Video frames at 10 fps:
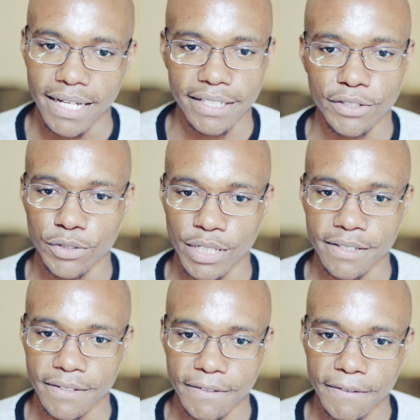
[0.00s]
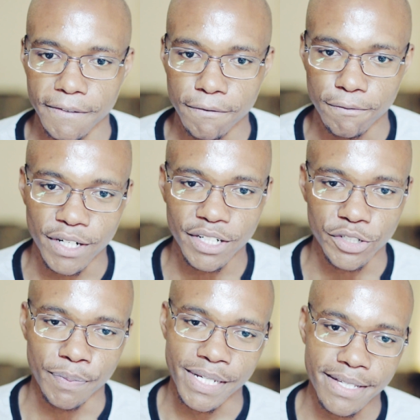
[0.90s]
and it was very
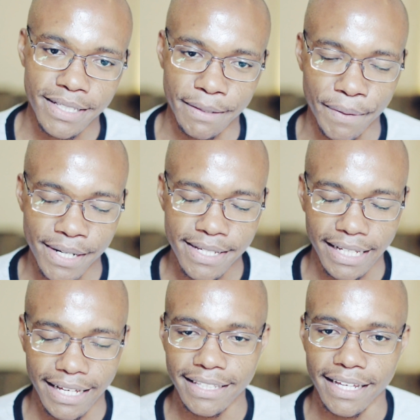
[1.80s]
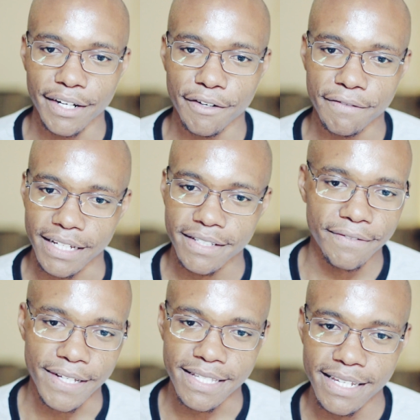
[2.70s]
depressing at the end of that
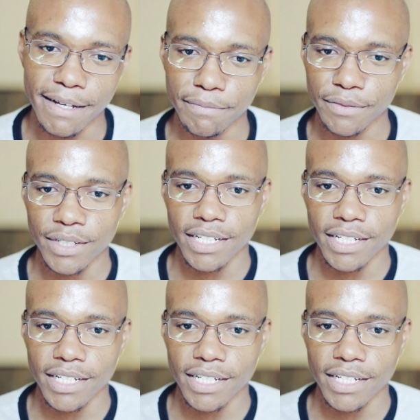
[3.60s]
first term